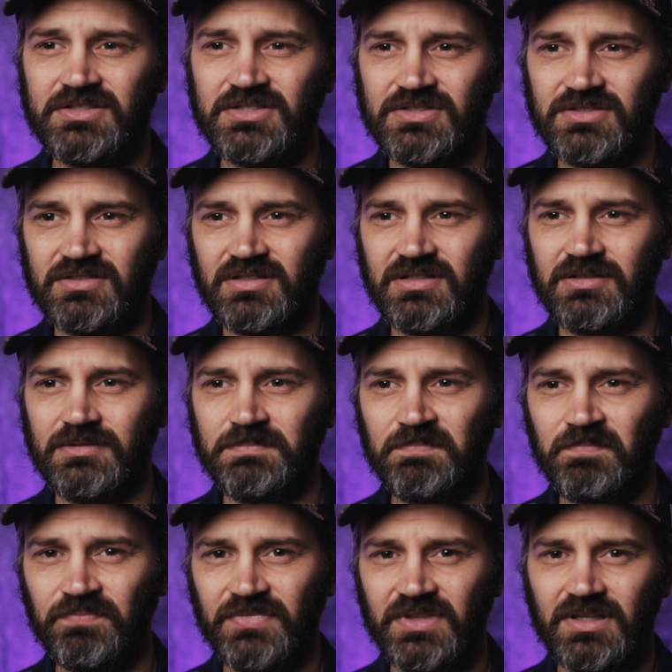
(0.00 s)
it just
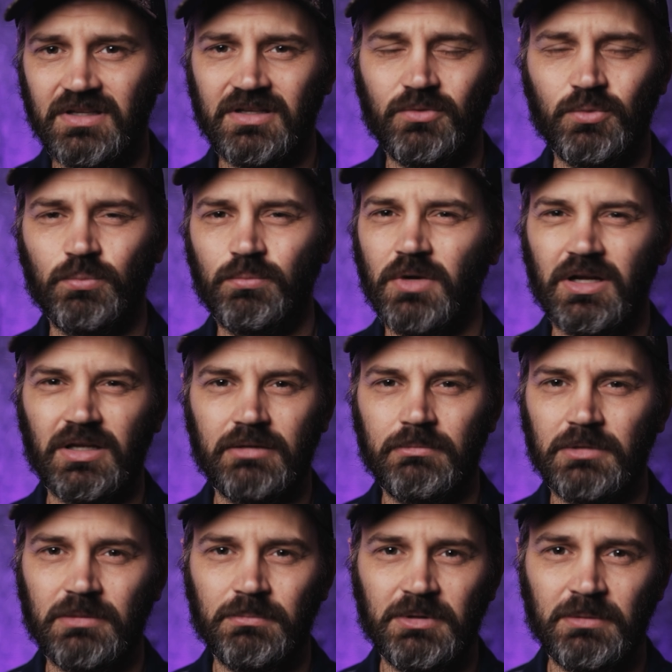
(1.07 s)
might give
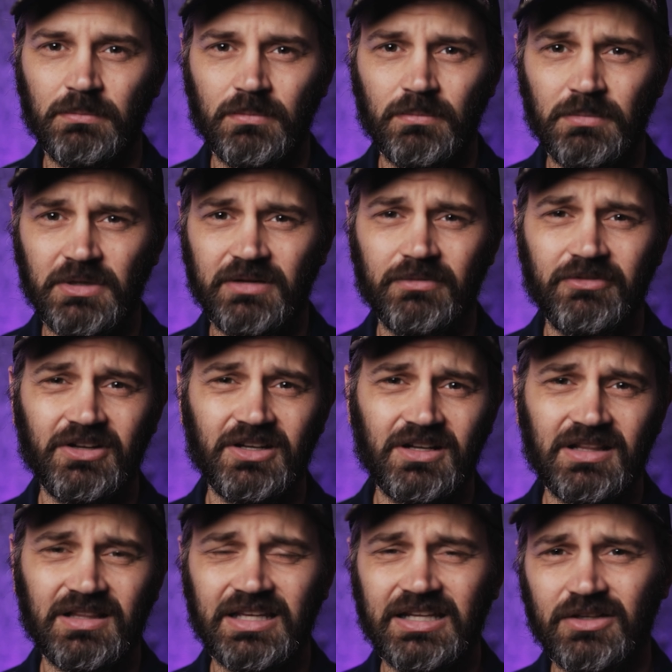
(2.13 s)
me a bit of a
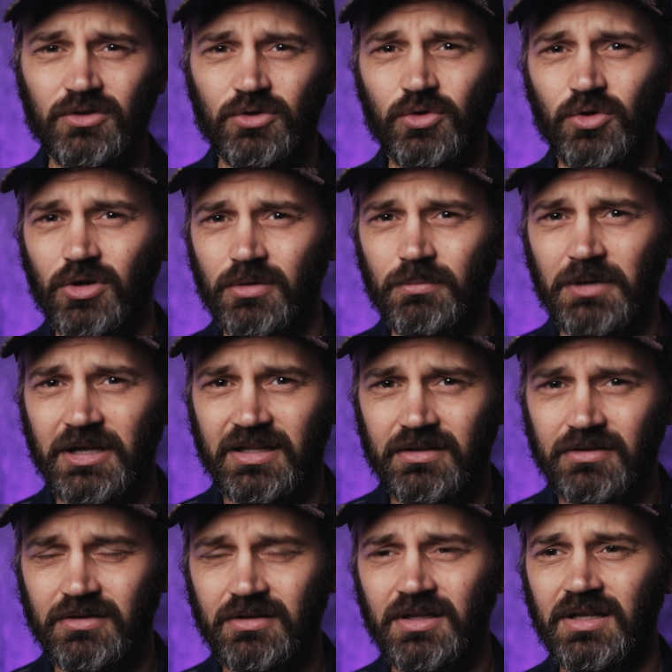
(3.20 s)
cleaner look, or make
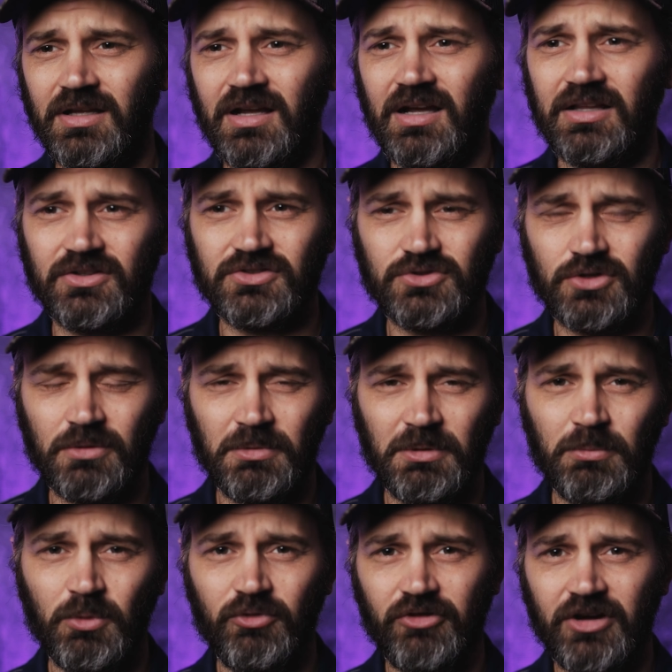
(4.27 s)
the colors look a
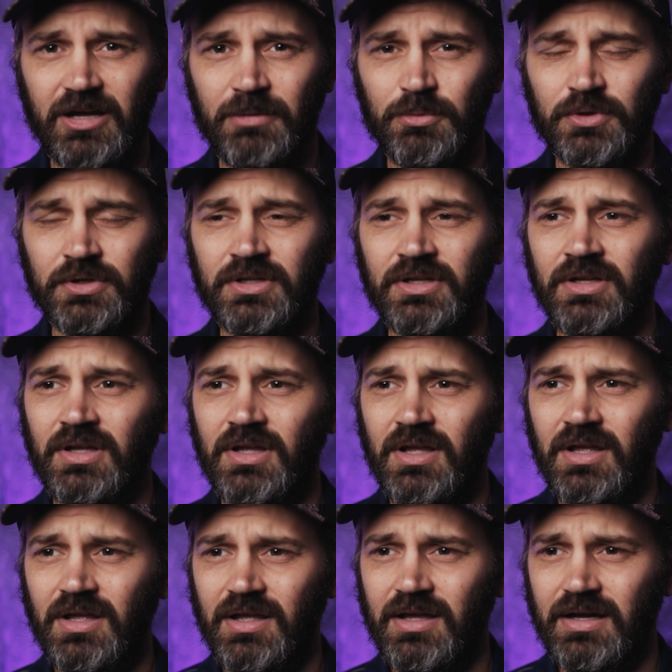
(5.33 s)
bit more vibrant.
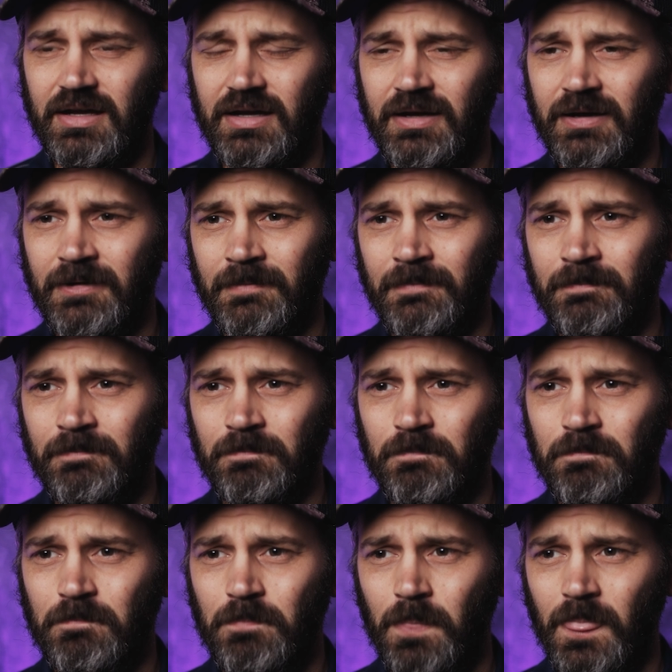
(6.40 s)
Then
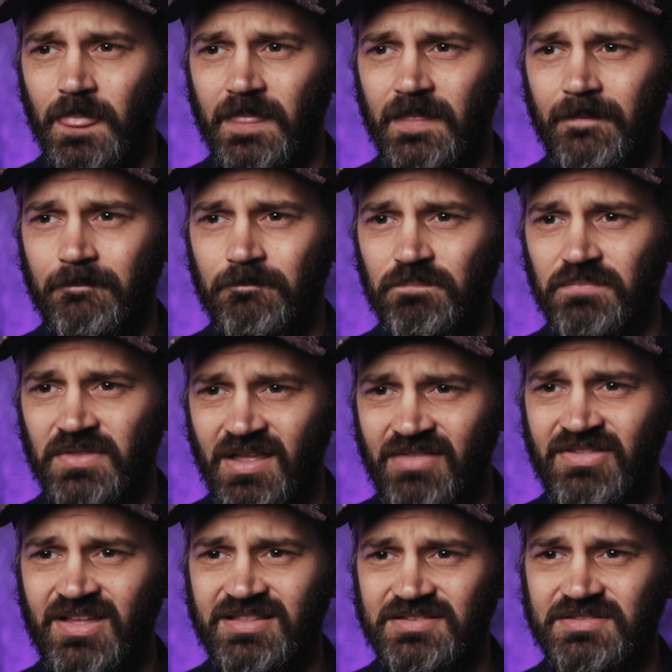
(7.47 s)

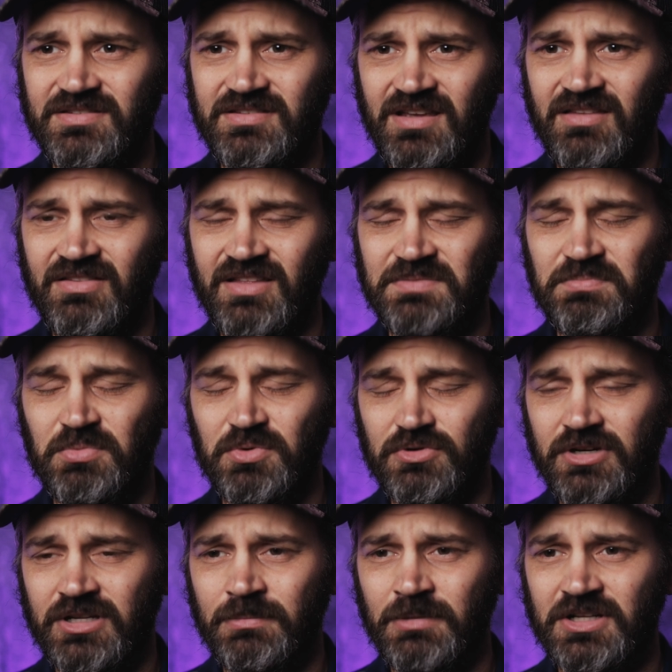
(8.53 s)
that's
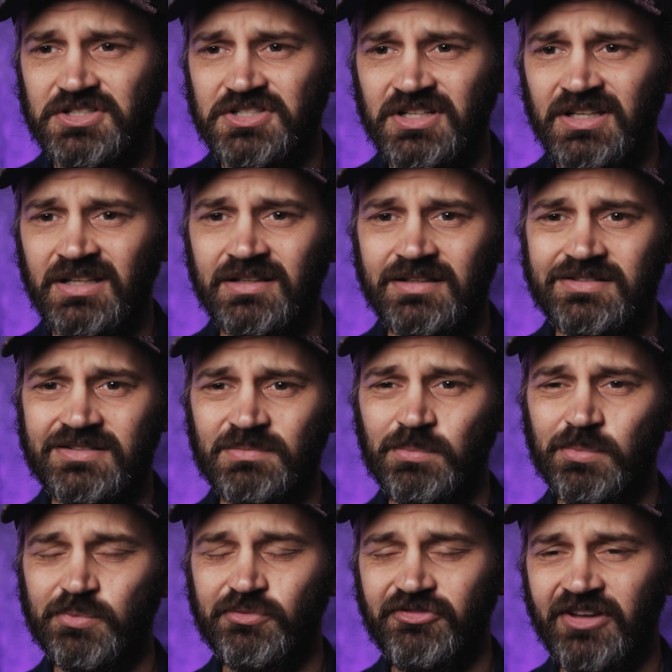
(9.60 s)
pretty much it. It's a
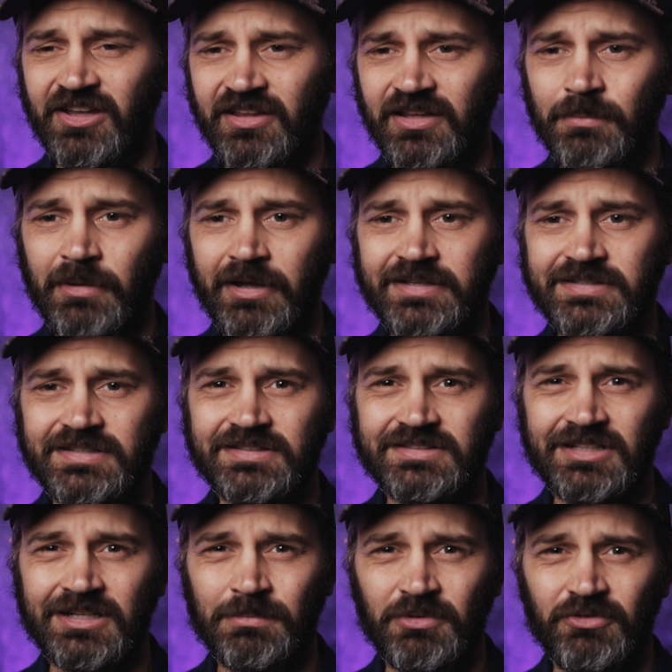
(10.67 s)
fairly basic
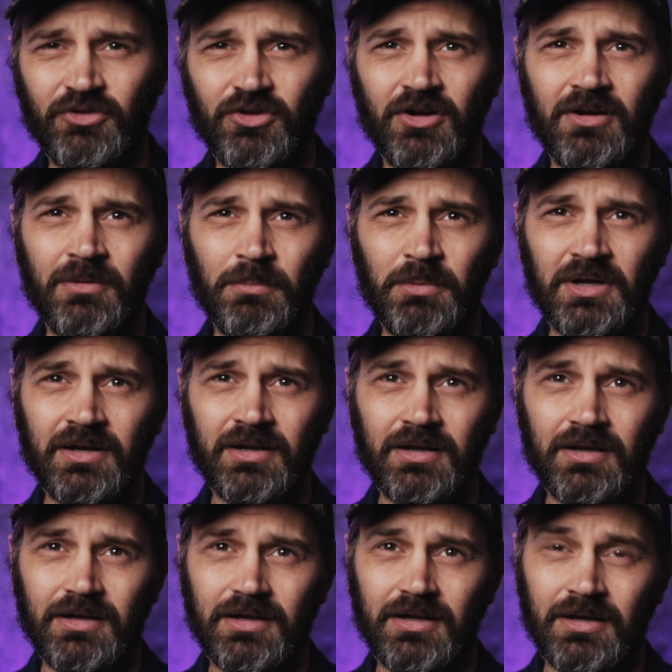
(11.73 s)
setup I've got, but
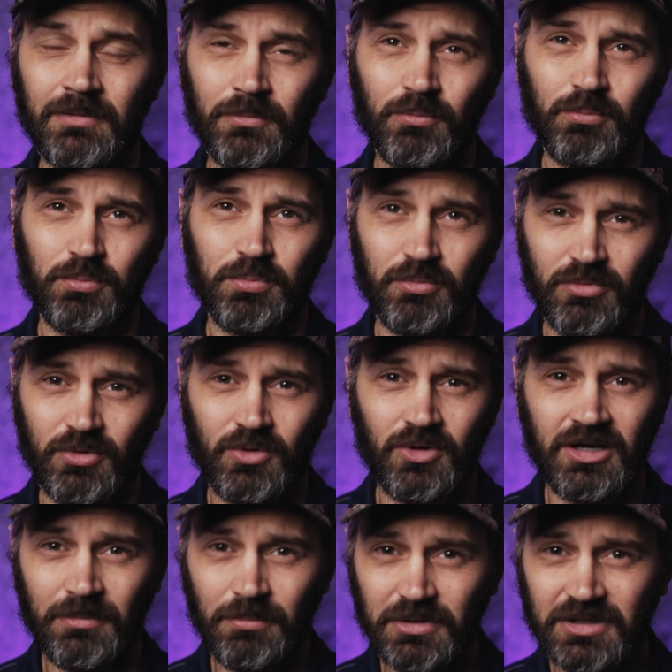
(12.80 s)
I'm
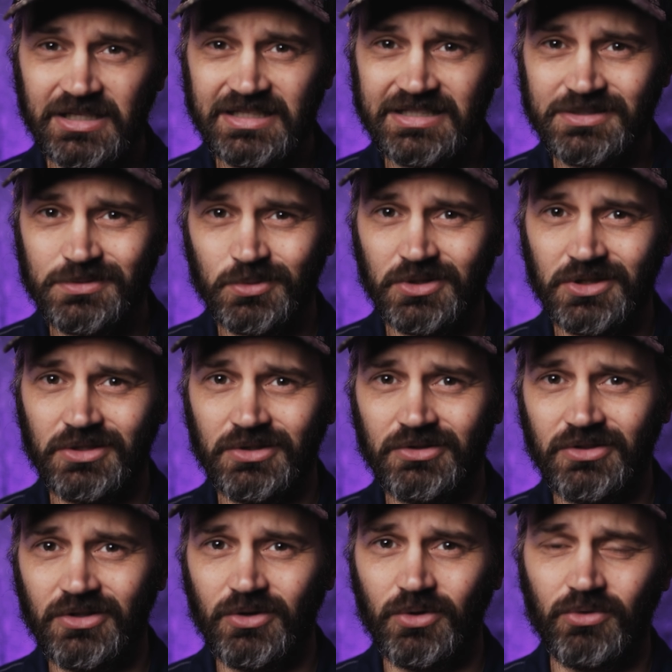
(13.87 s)
quite pleased with
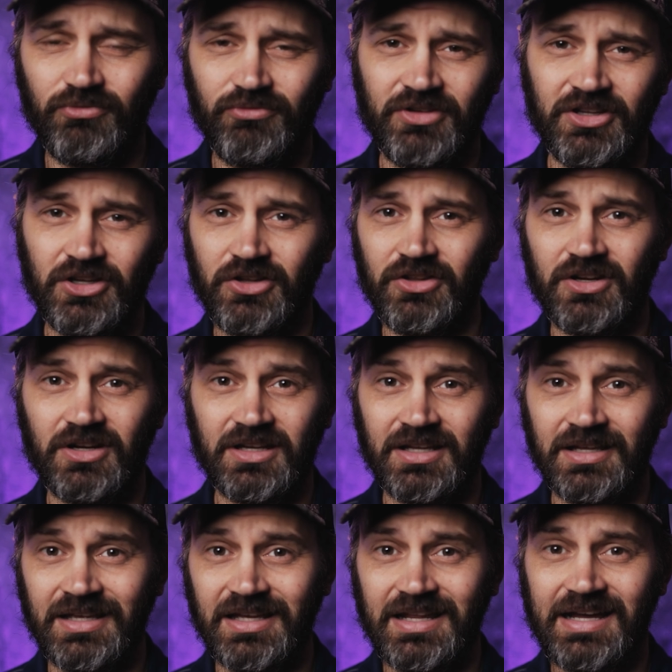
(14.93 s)
the video that I
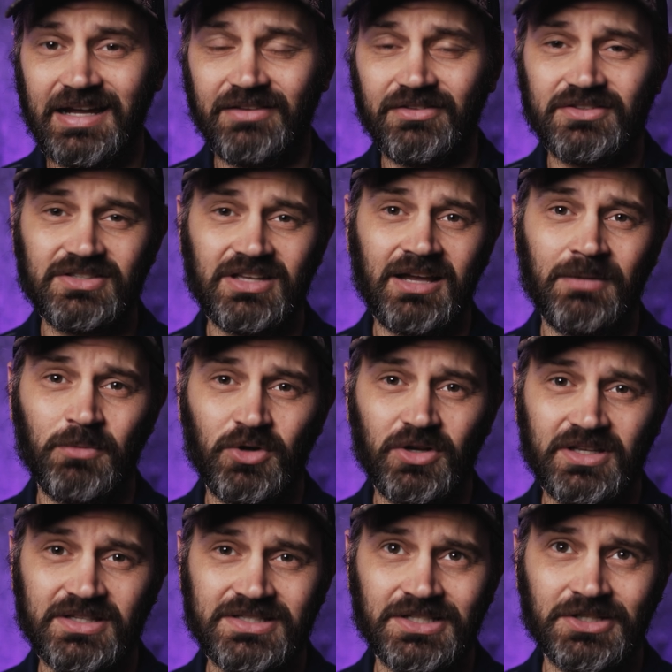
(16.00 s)
can get out of this camera,
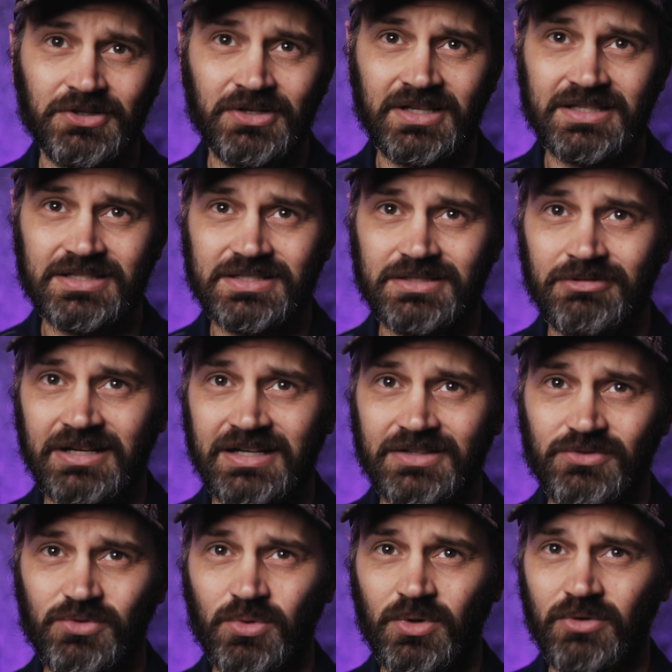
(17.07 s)
considering it's
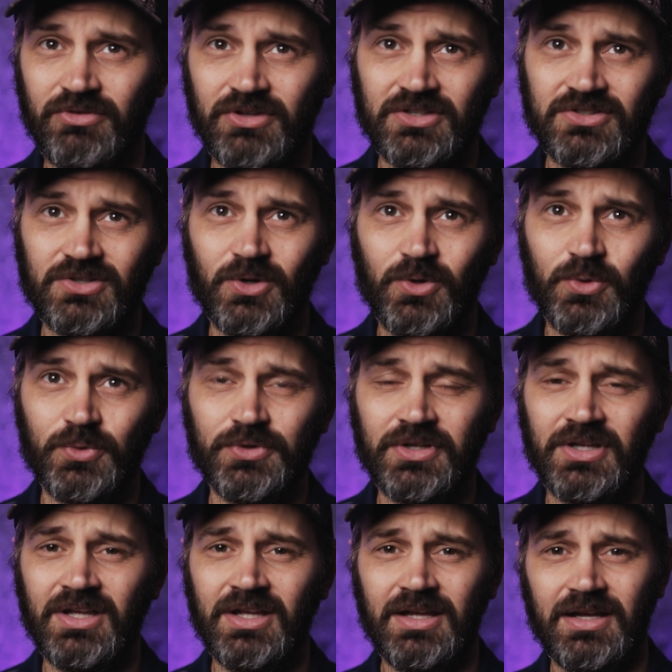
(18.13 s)
around 12 years old.
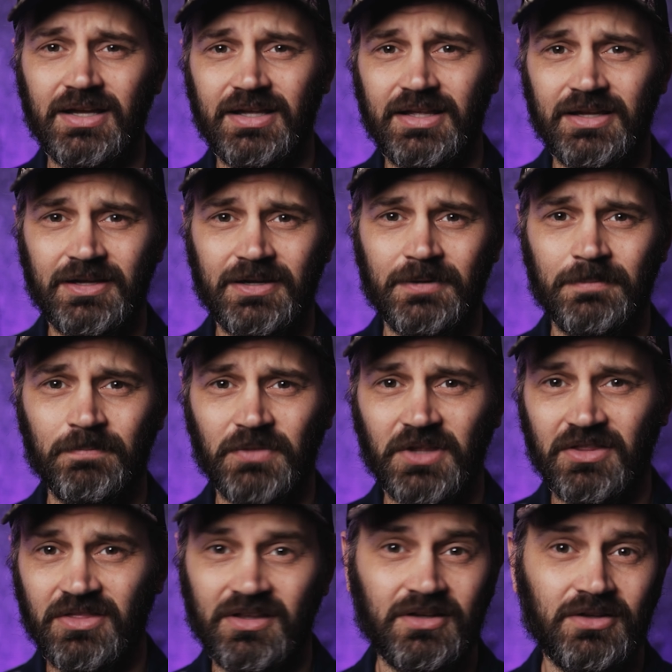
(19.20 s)

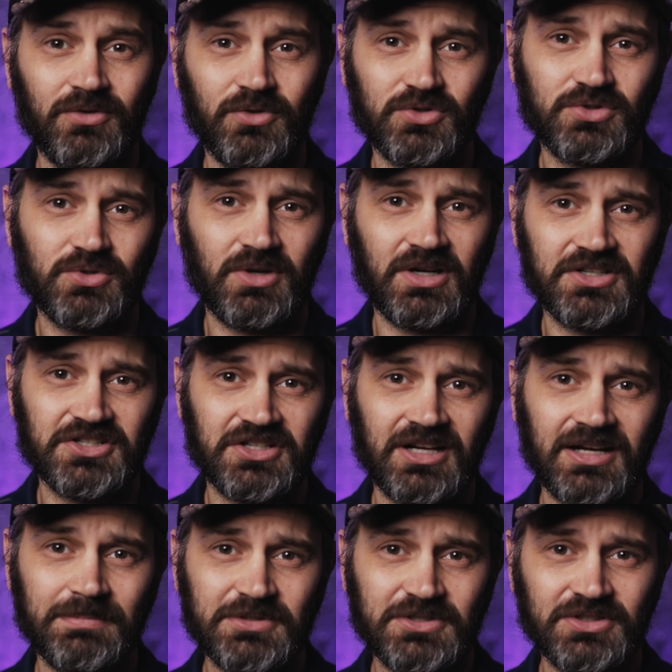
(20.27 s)
I think it looks quite
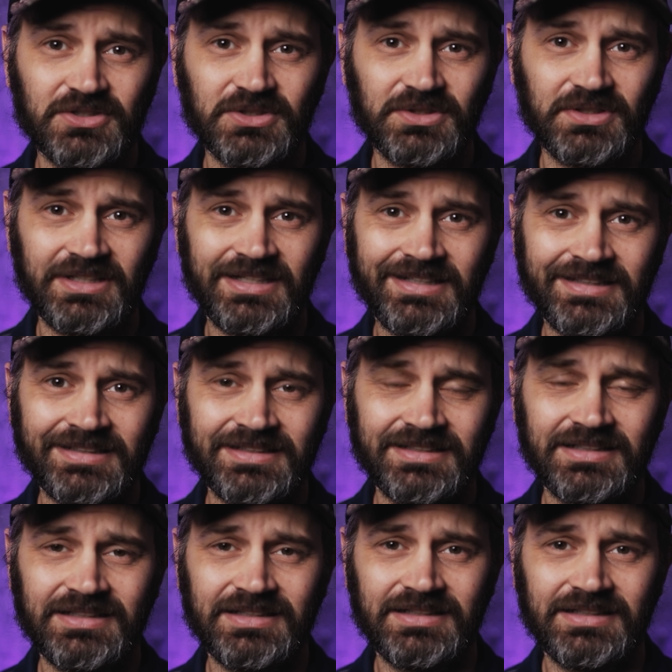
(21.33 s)
sharp still, and